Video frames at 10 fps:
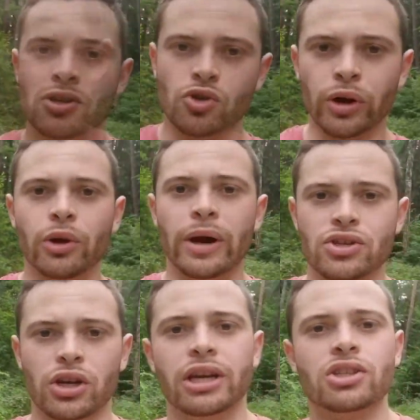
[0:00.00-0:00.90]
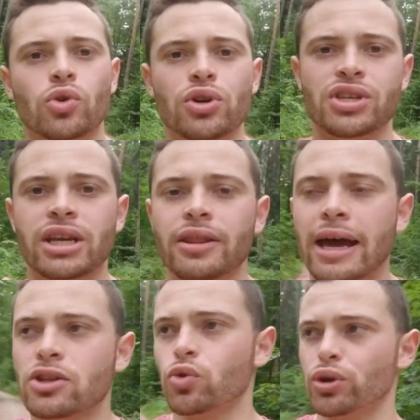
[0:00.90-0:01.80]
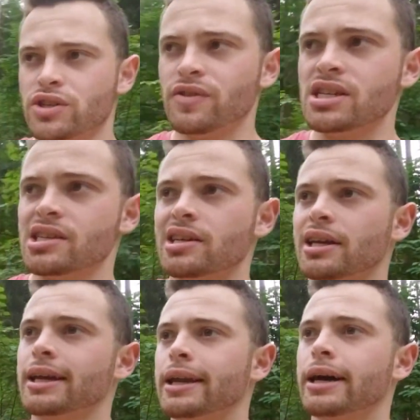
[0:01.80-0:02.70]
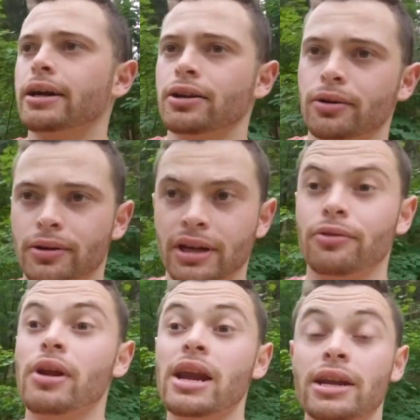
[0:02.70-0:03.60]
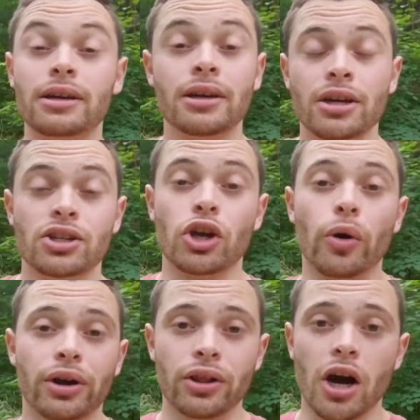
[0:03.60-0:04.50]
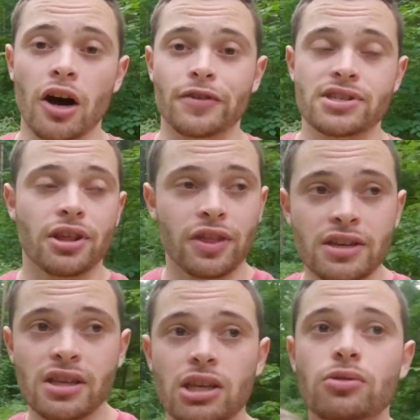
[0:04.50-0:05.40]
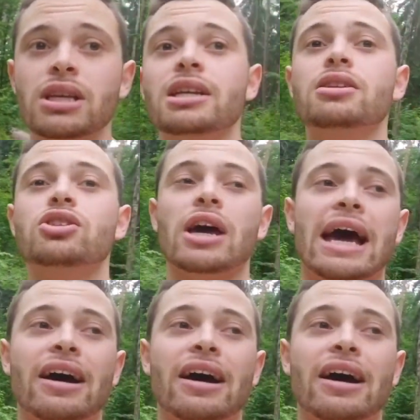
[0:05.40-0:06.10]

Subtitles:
So anyways, you're getting towards the end of that tourist visa, and you're getting ready to go into the office. The things that you needed to